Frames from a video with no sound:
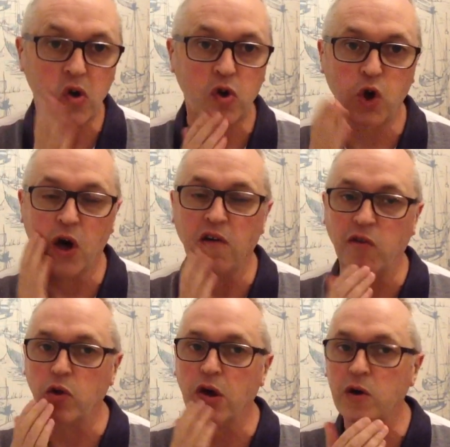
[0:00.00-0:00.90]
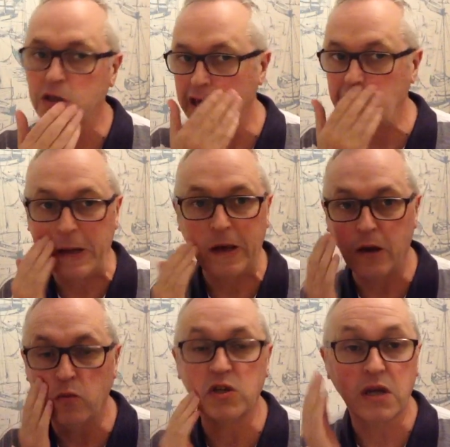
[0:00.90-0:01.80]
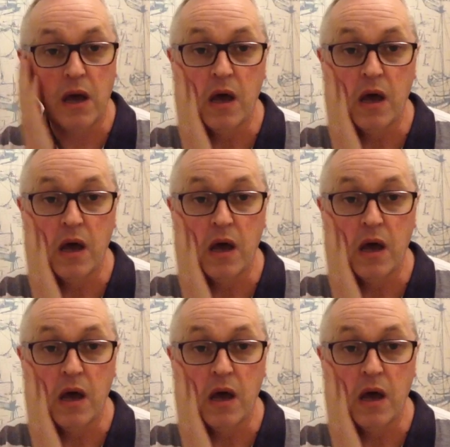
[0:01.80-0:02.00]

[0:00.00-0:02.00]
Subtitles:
shave, although I said it was